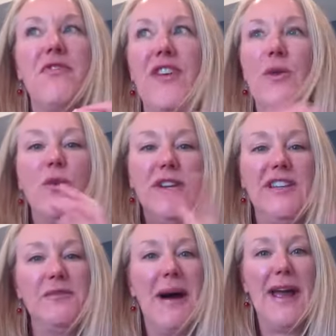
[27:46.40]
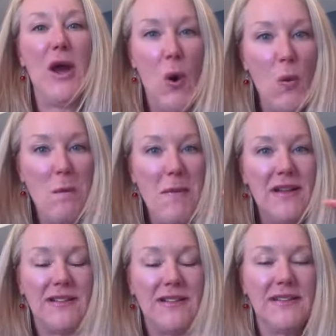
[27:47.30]
Fairwood is my home,
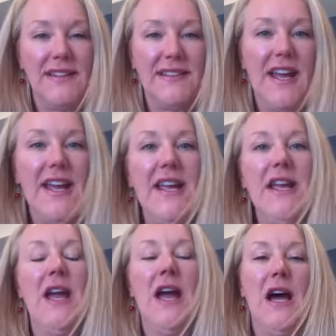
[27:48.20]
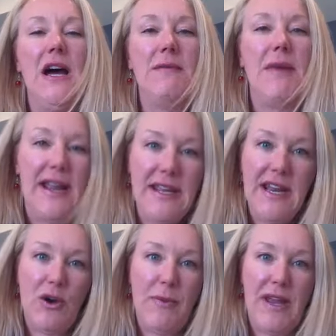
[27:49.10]
let's say, I can
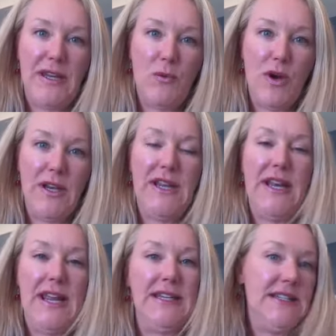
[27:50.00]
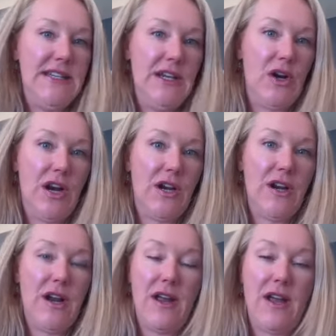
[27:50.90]
help anyone in any DR
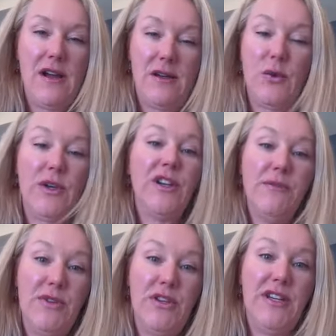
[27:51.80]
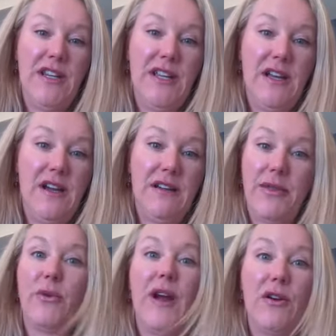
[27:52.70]
Horton community
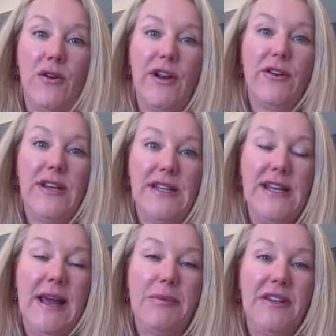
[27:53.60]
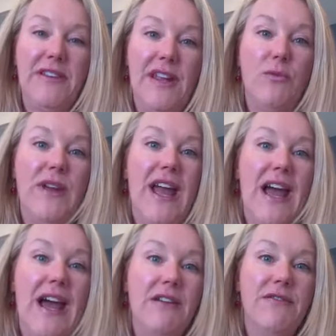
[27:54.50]
throughout Greater Indianapolis, and we
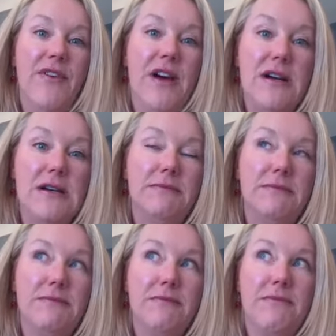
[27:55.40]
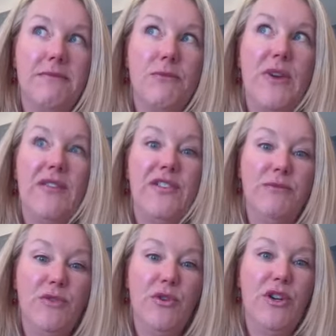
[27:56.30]
have some
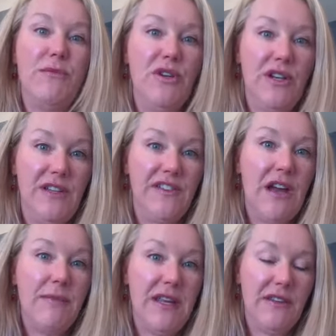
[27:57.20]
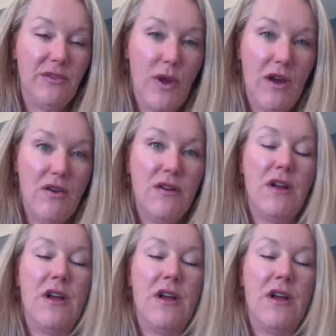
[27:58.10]
new communities coming as well.